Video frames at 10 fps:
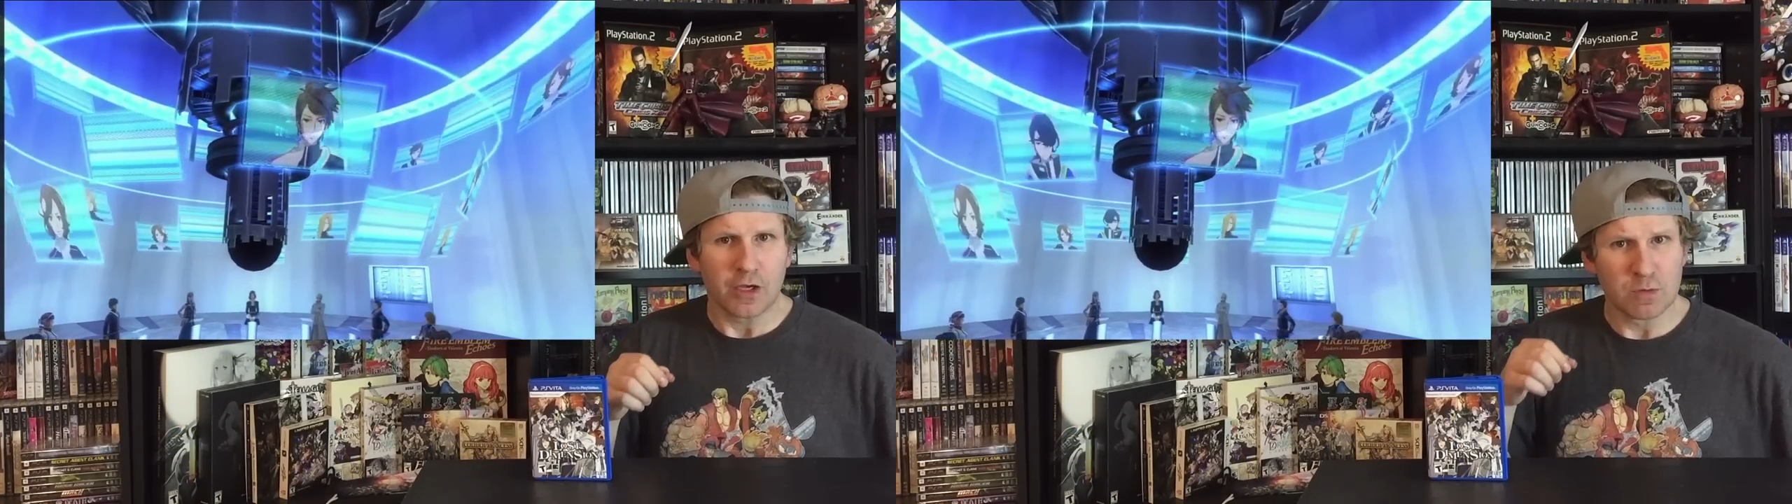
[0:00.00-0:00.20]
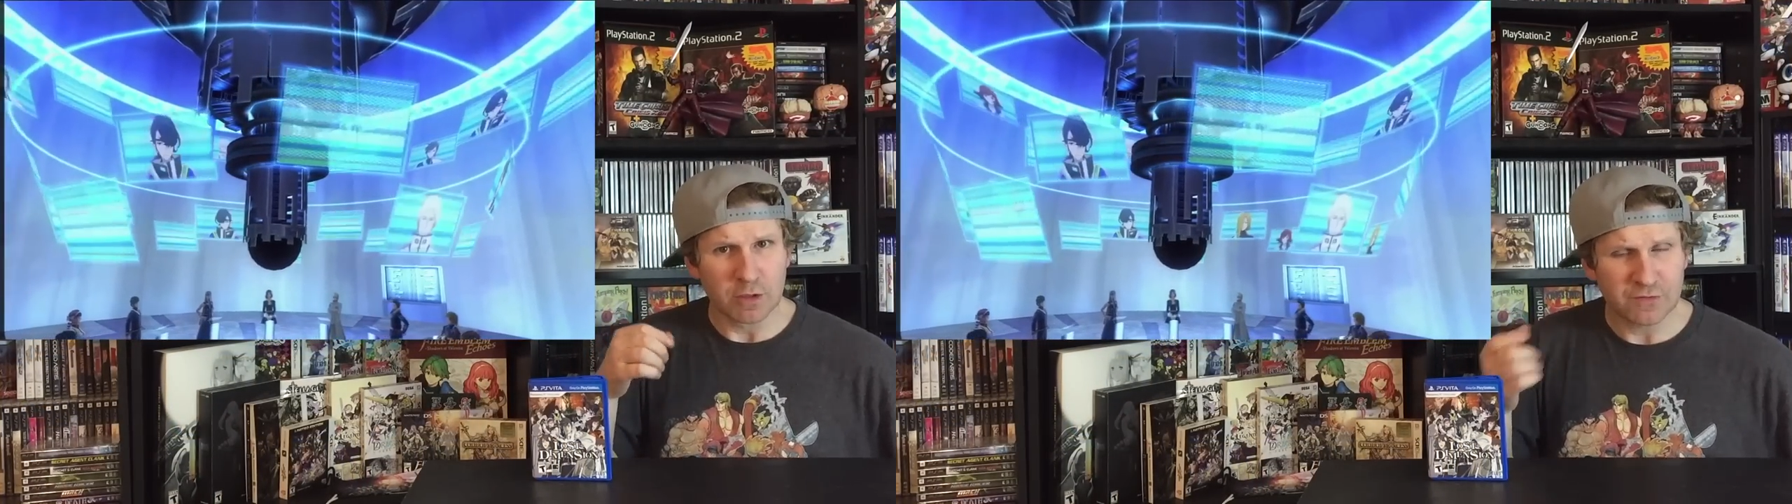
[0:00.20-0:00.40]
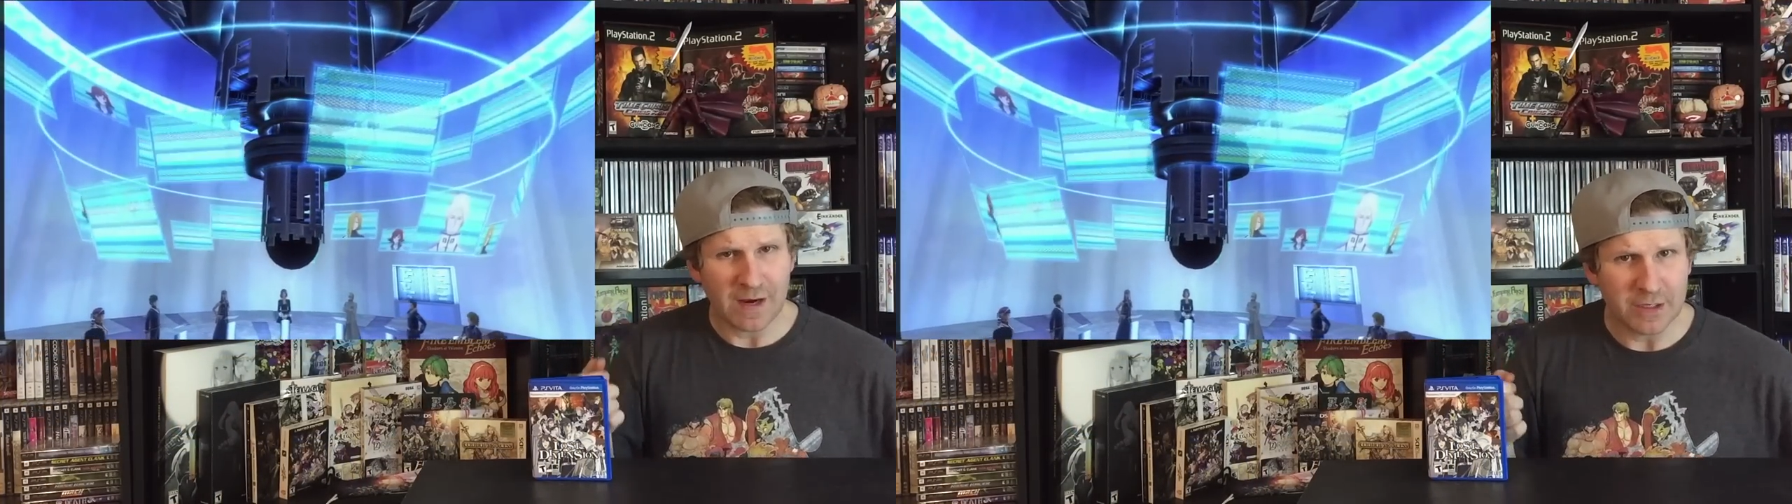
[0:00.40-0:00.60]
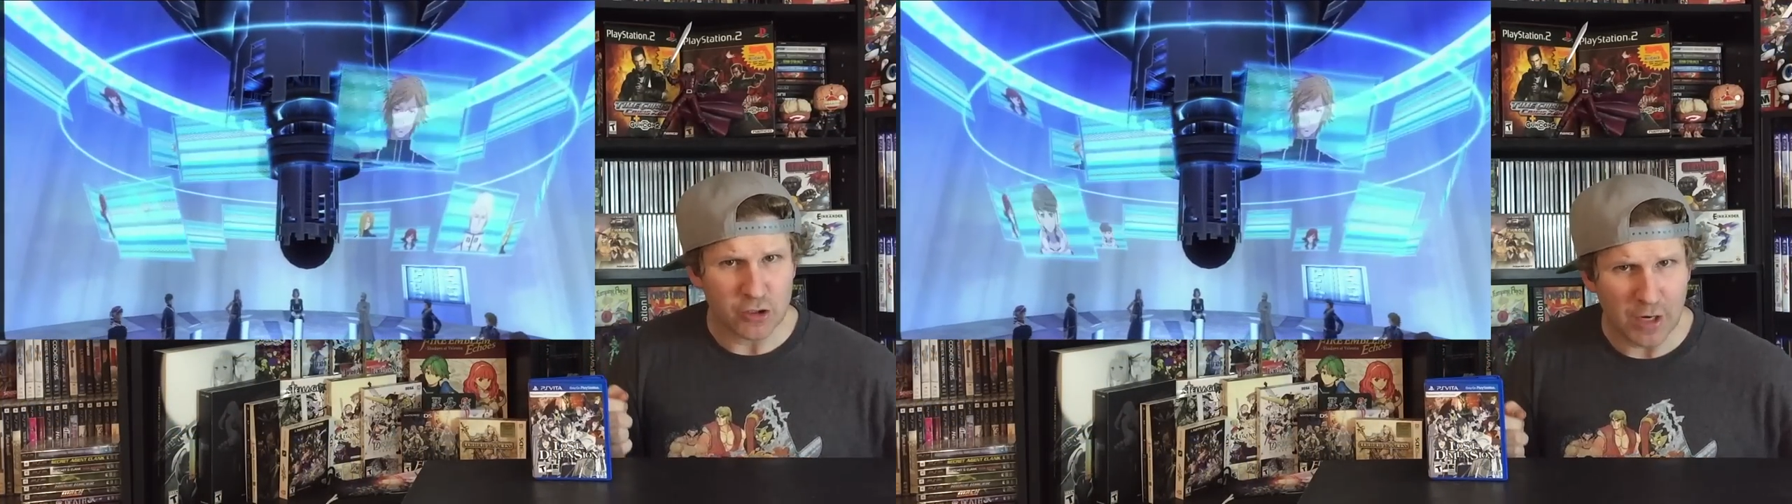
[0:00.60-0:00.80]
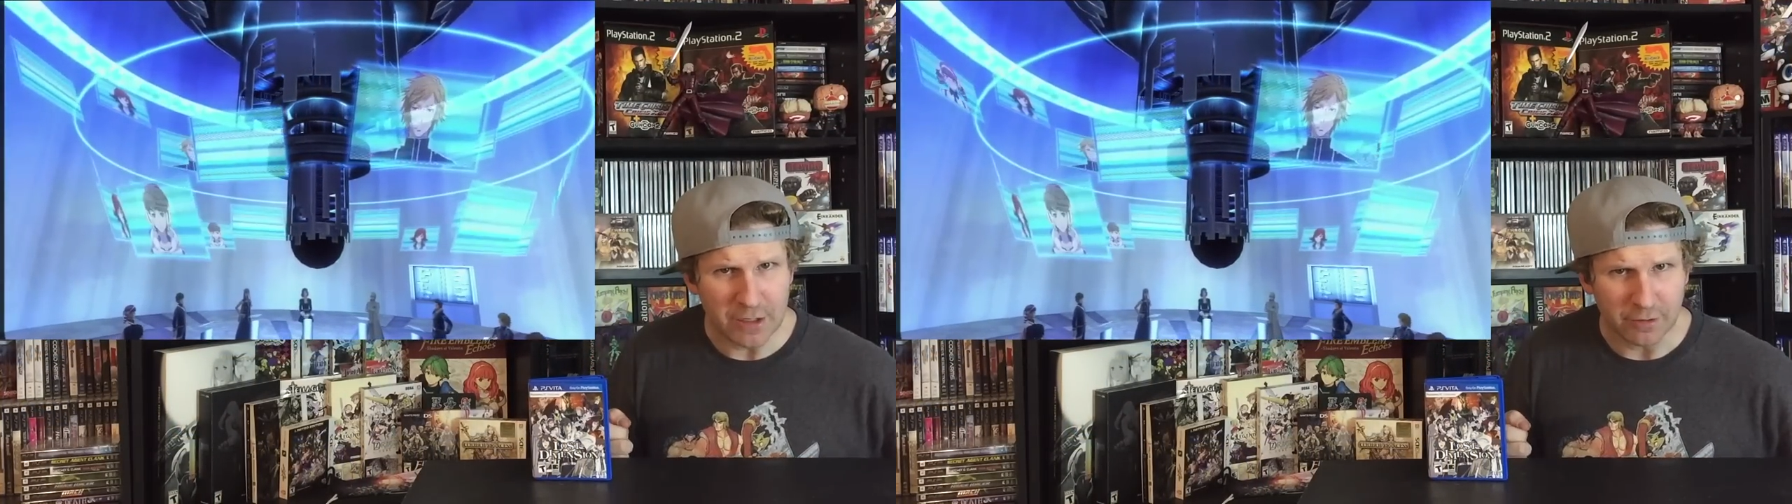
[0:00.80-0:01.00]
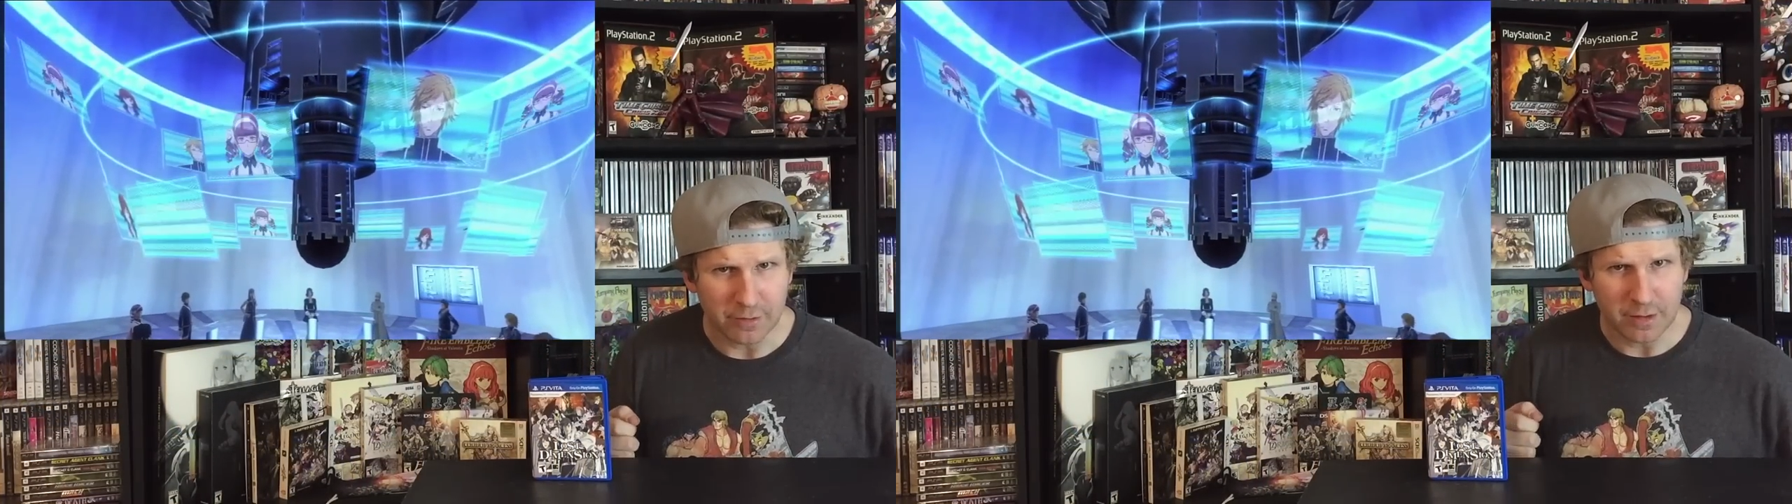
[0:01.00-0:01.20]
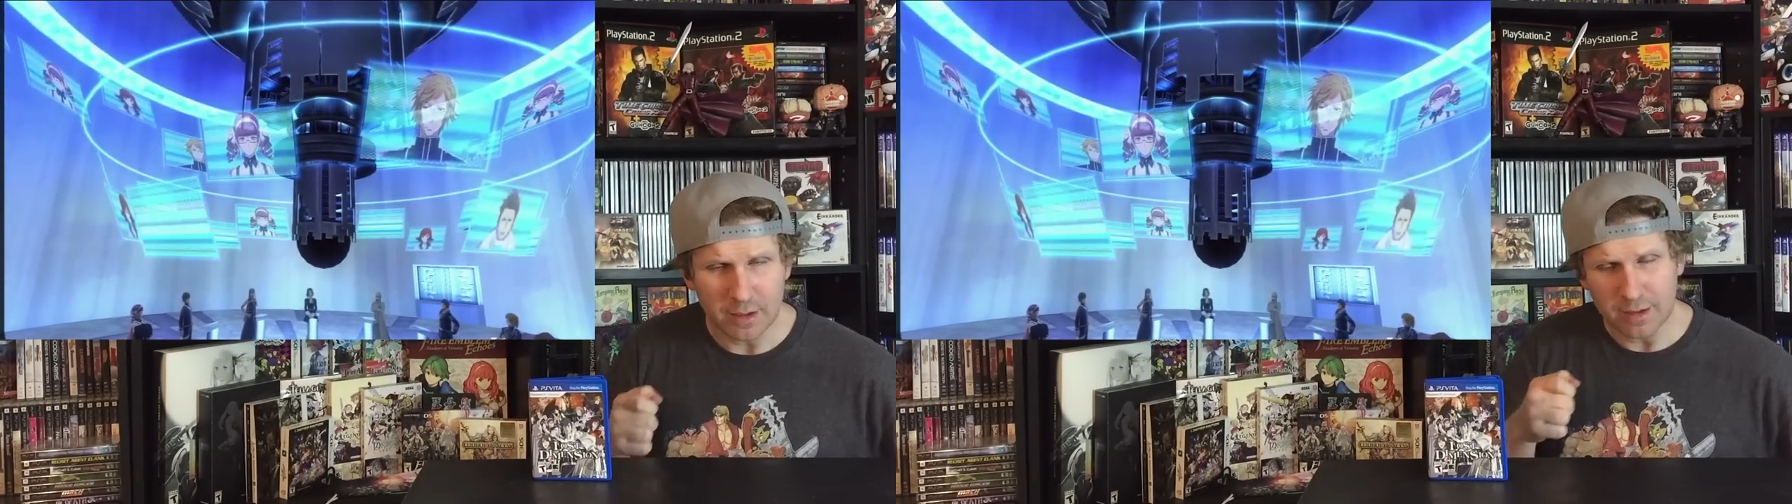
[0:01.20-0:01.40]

you must find a traitor